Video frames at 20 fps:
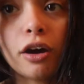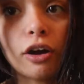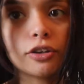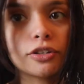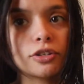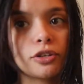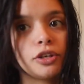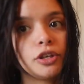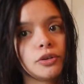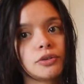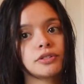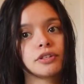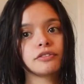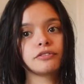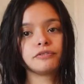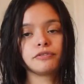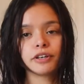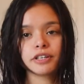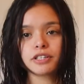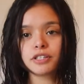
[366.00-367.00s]
also use the
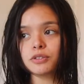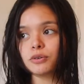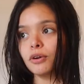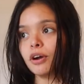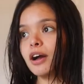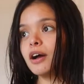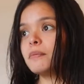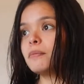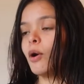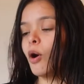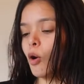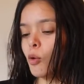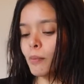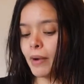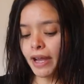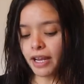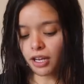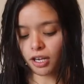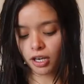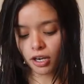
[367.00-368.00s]
foot scrub. Oh
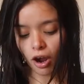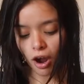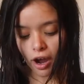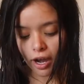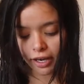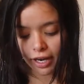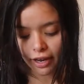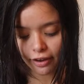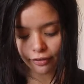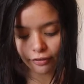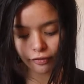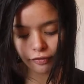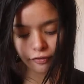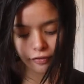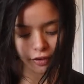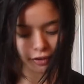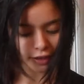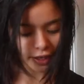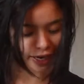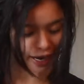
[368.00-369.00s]
my god, I
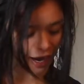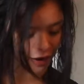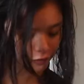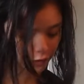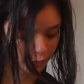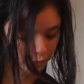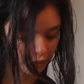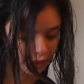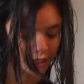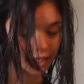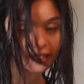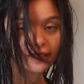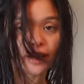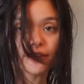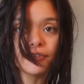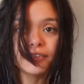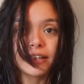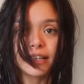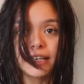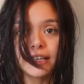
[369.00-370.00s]
feel like everybody
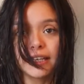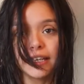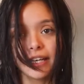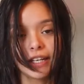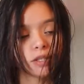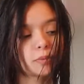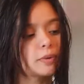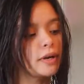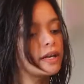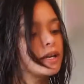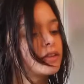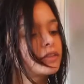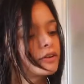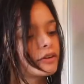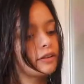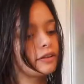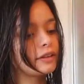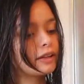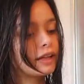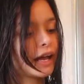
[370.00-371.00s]
definitely needs one in
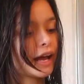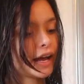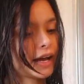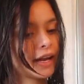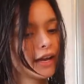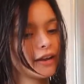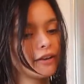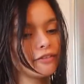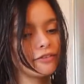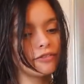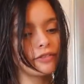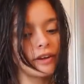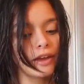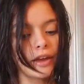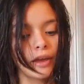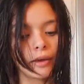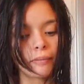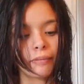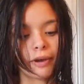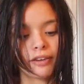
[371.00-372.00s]
their life.
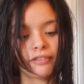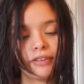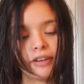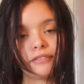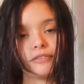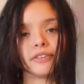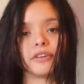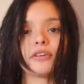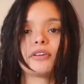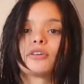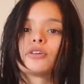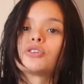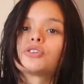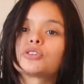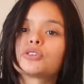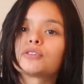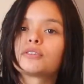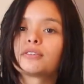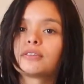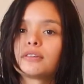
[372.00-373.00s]
My feet feel
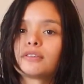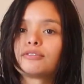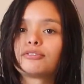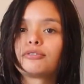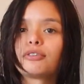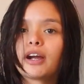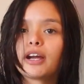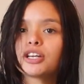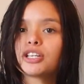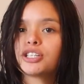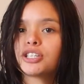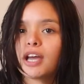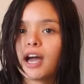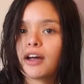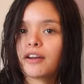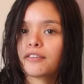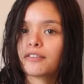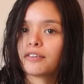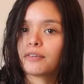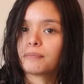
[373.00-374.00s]
fresh
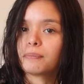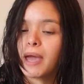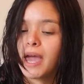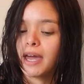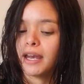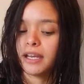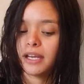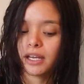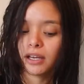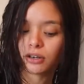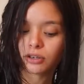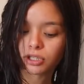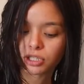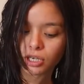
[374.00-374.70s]
out of a pedicure